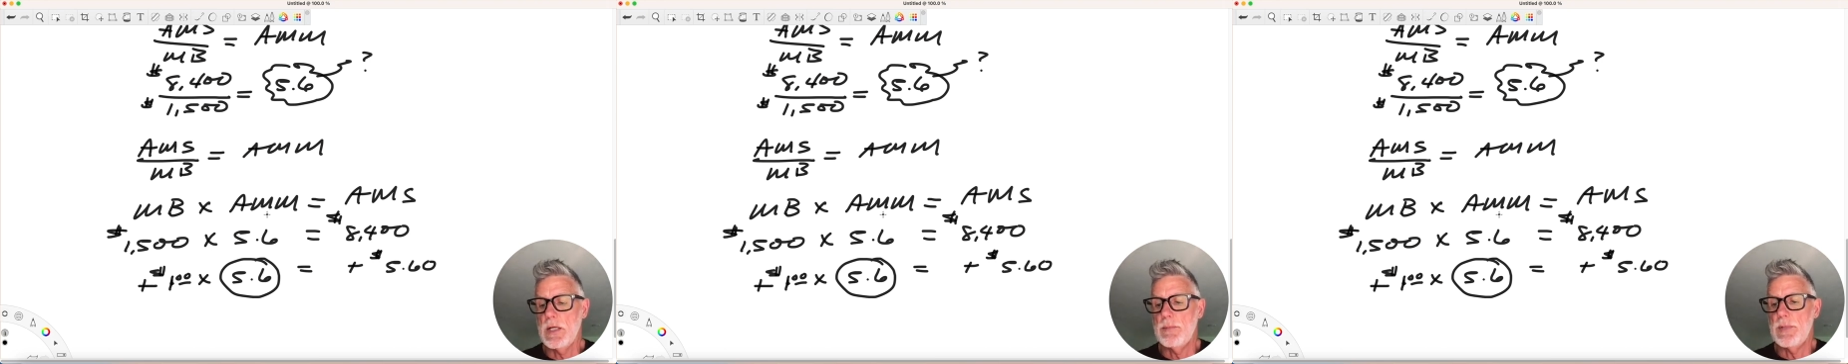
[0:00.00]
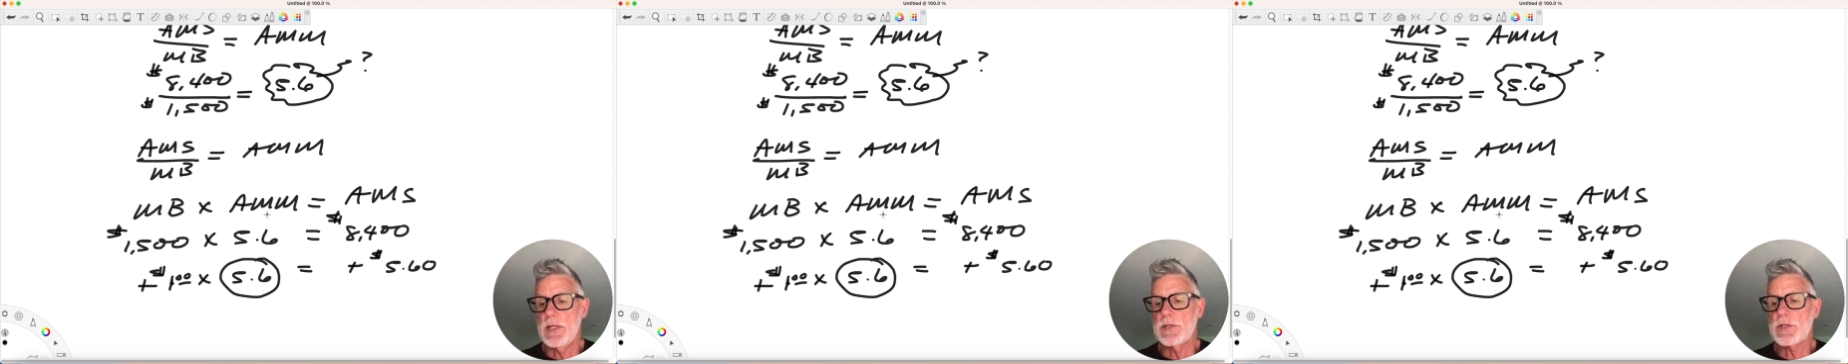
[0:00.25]

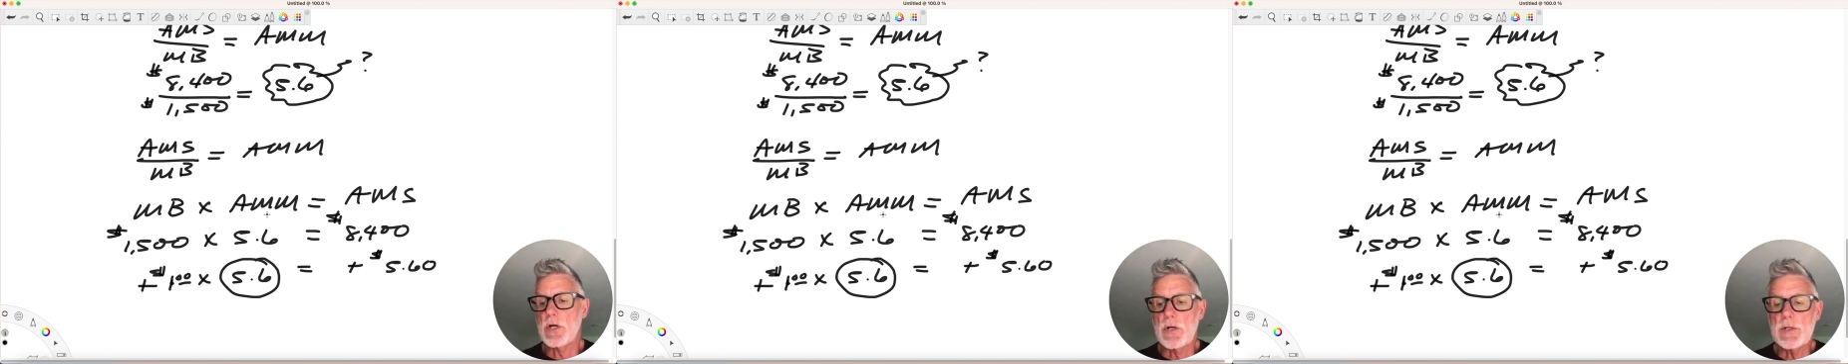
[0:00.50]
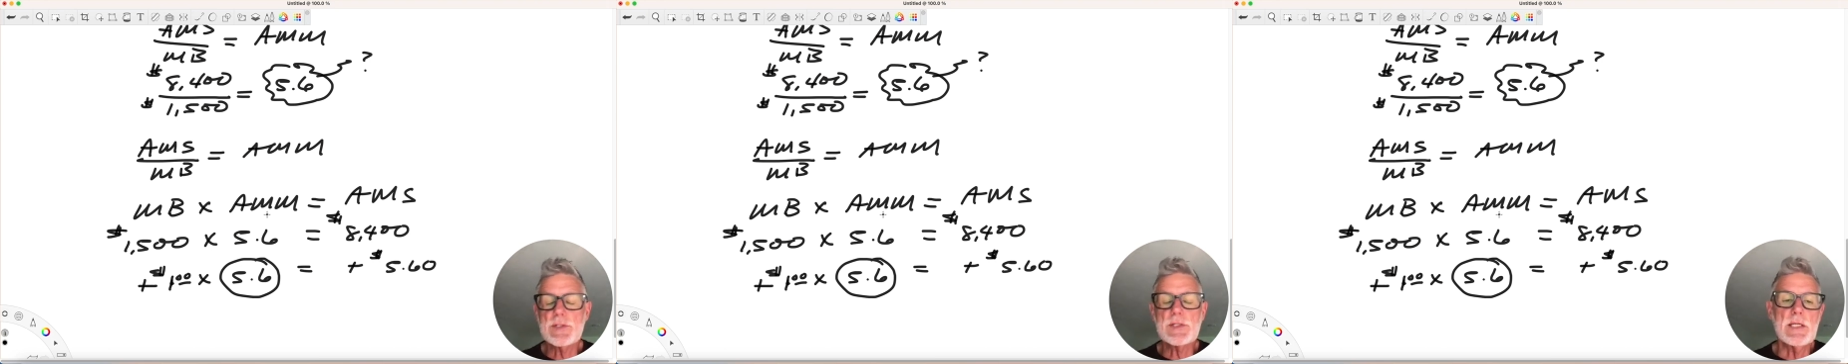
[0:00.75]
because
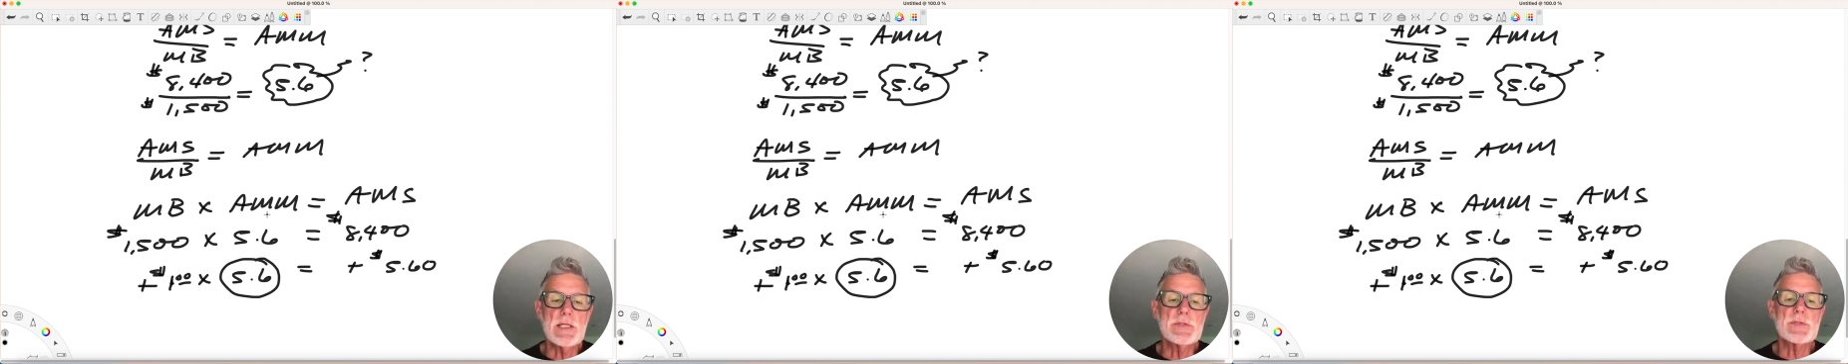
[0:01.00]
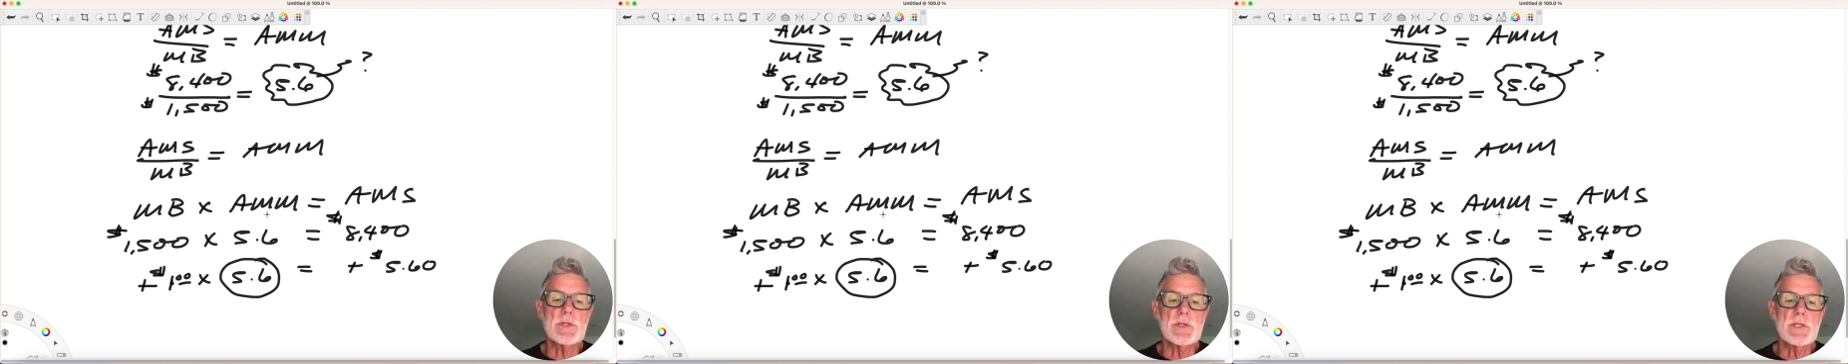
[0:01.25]
currency in
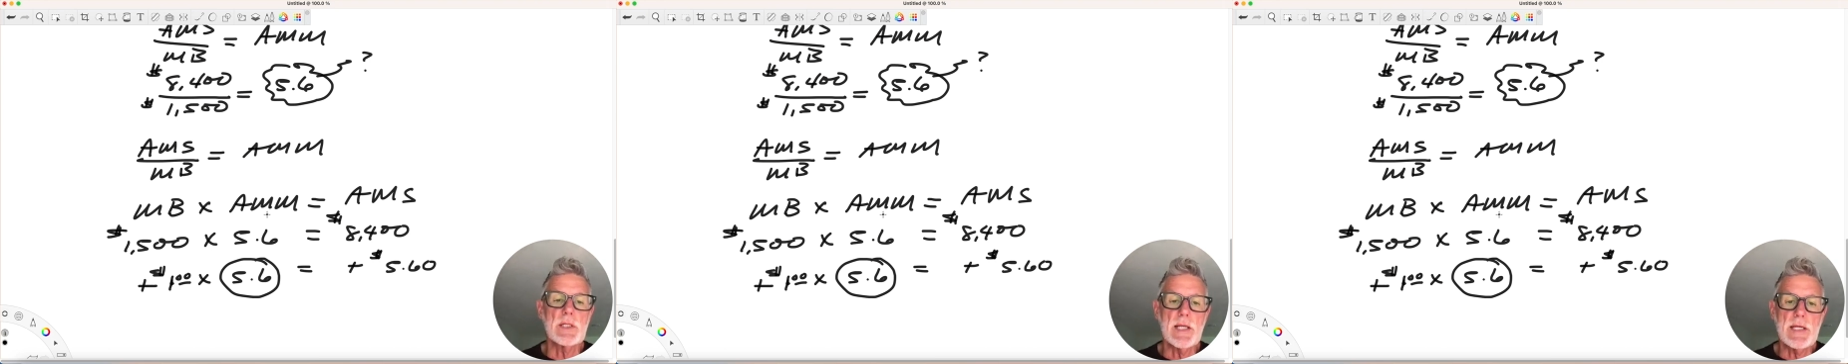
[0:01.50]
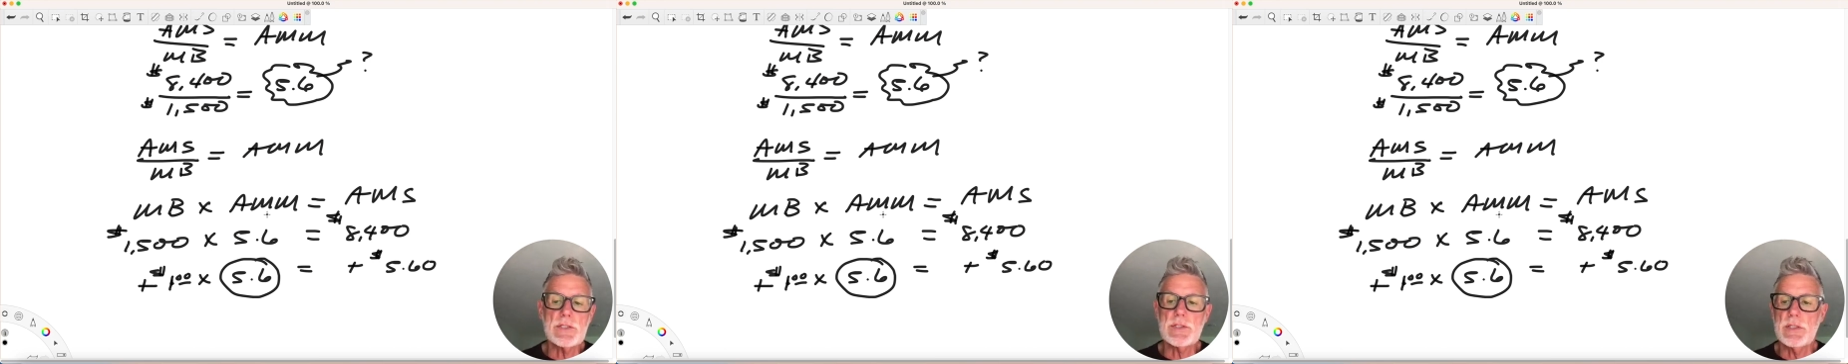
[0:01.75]

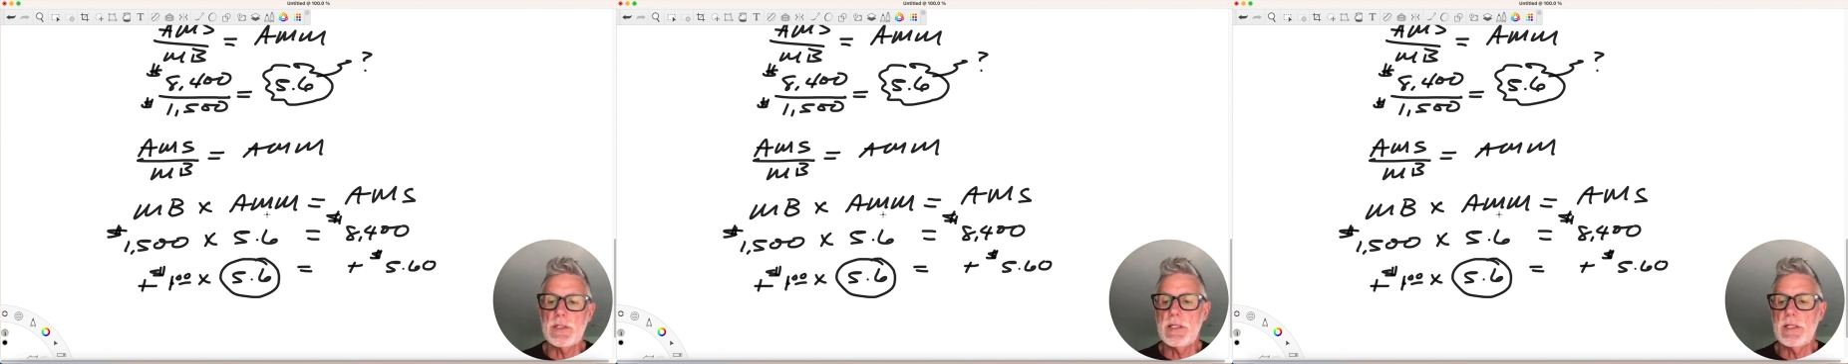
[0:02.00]
circulation